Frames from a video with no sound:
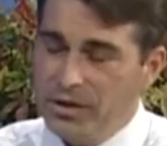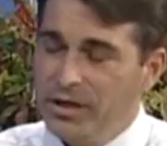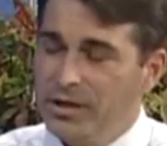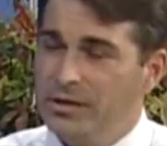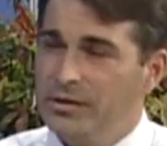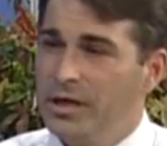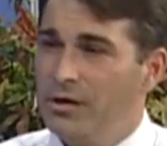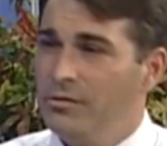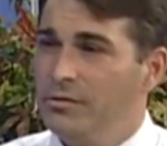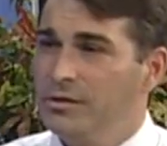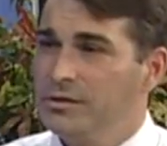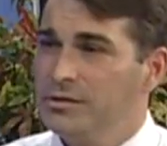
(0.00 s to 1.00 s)
in the
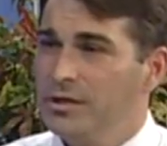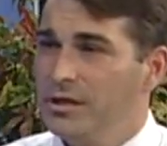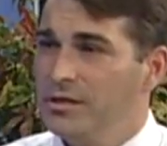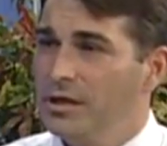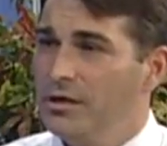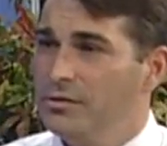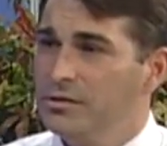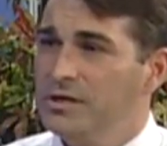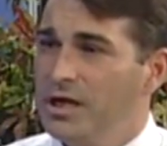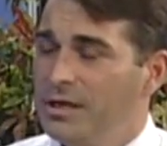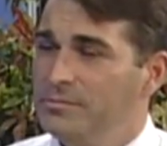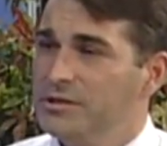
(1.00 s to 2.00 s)
countless other
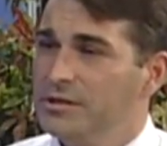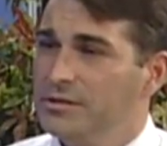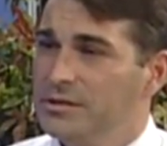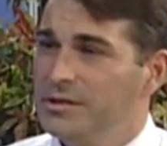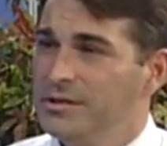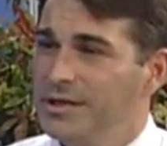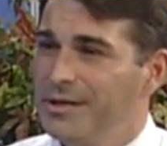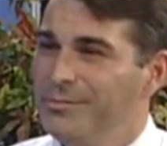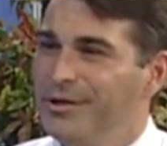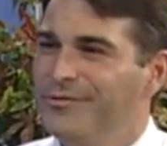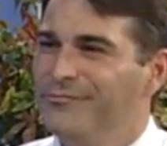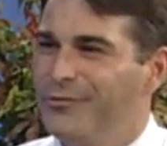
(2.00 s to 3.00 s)
times since I've
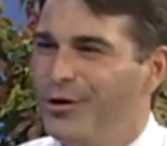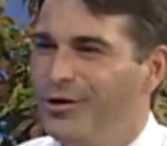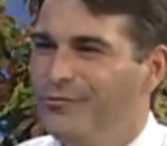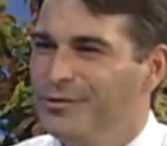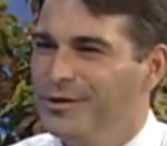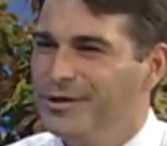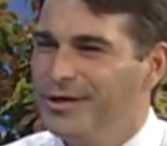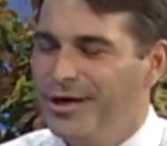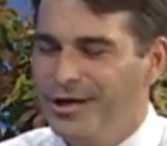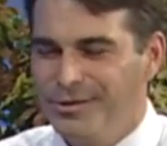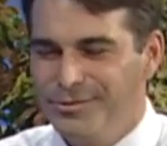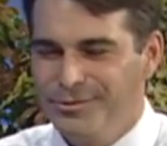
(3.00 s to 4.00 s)
been involved in
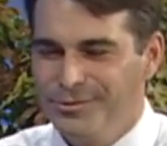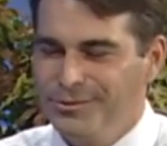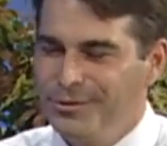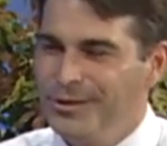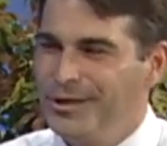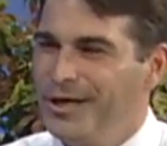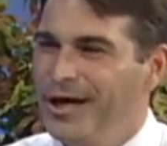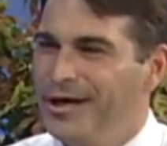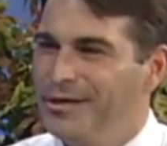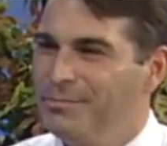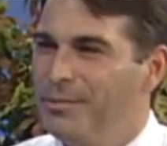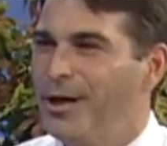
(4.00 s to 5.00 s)
looking
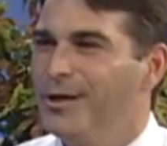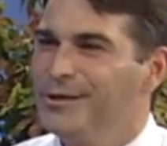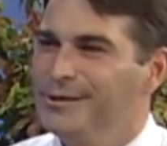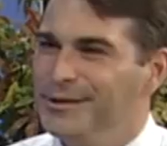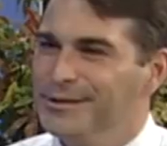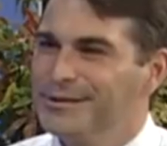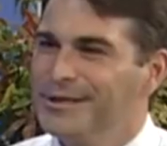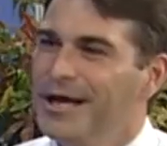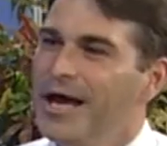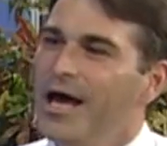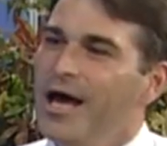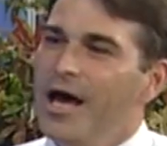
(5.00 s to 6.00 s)
at politics,
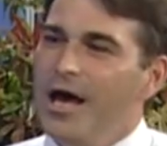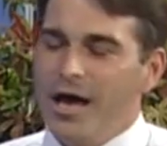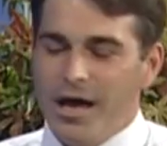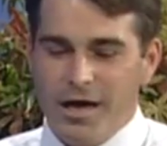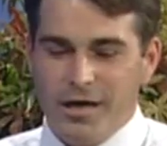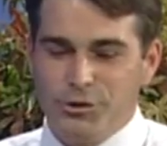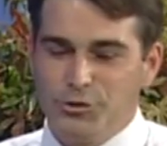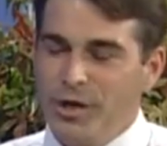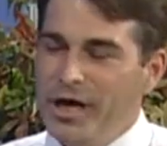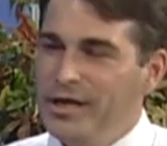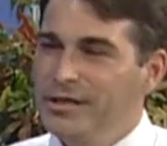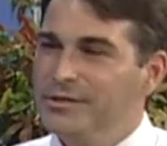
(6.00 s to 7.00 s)

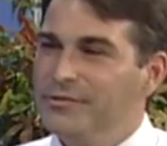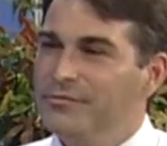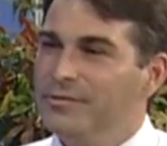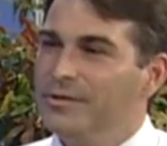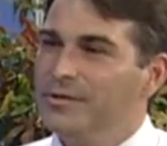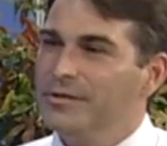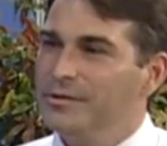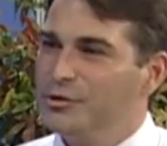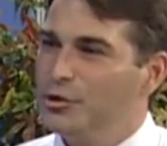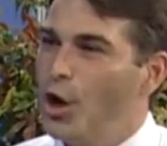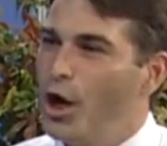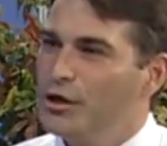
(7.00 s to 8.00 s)
trying to
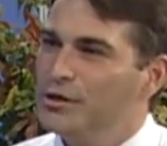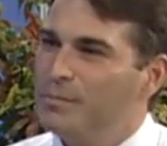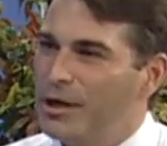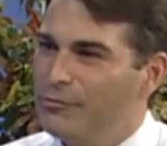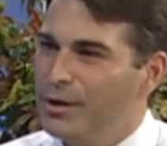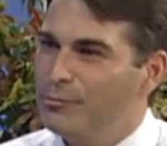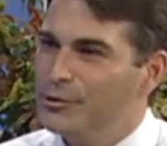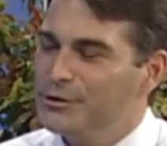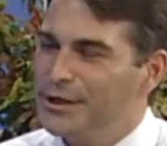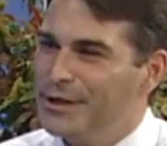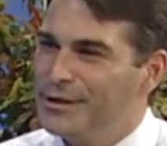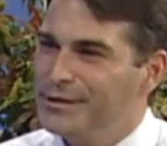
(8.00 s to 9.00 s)
talk to my
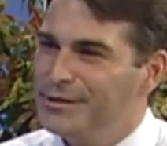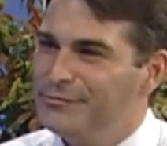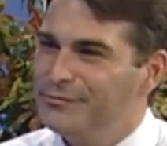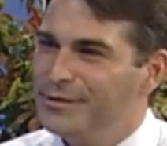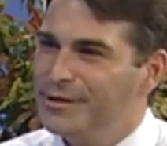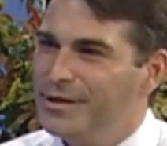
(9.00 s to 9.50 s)
representative